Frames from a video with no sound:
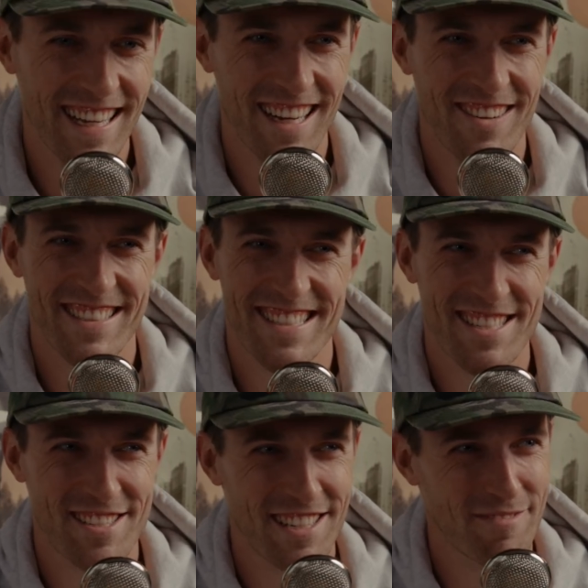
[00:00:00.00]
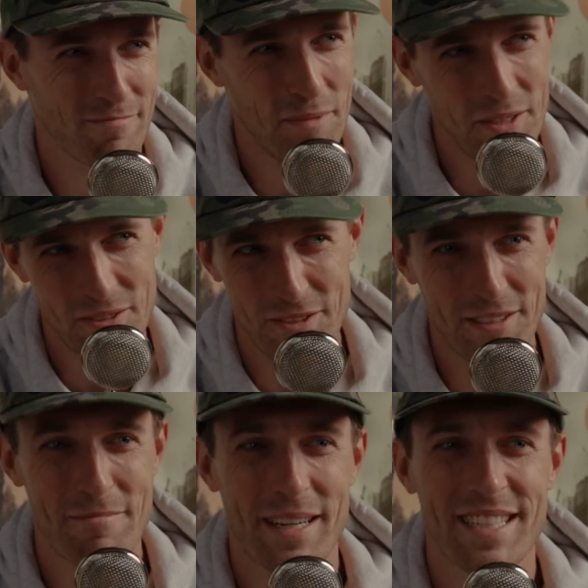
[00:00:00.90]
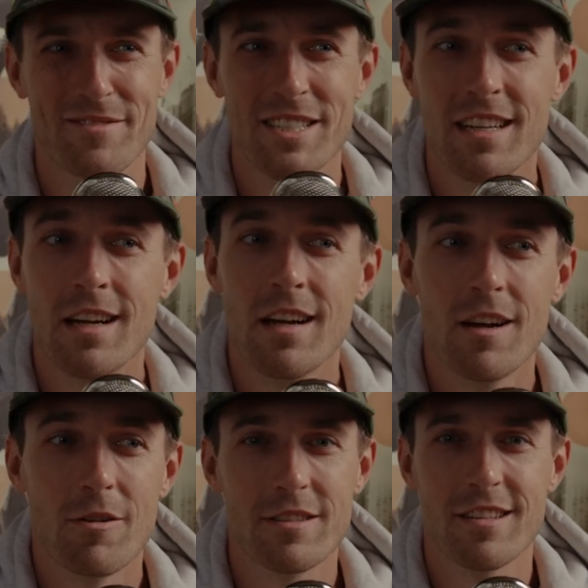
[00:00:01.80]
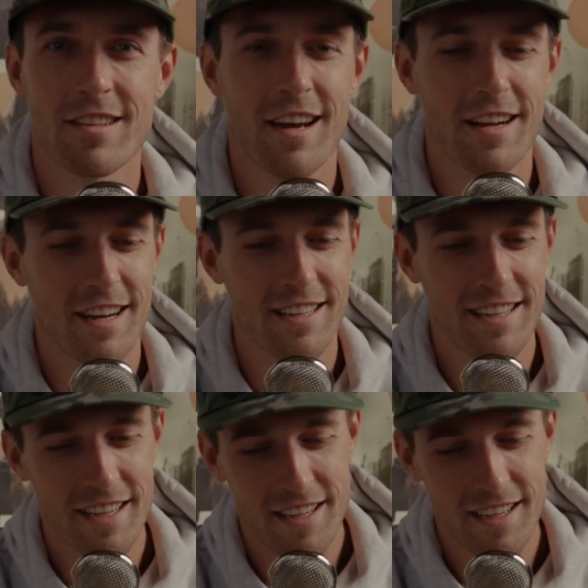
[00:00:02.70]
It was this like mildewy basement with the light on.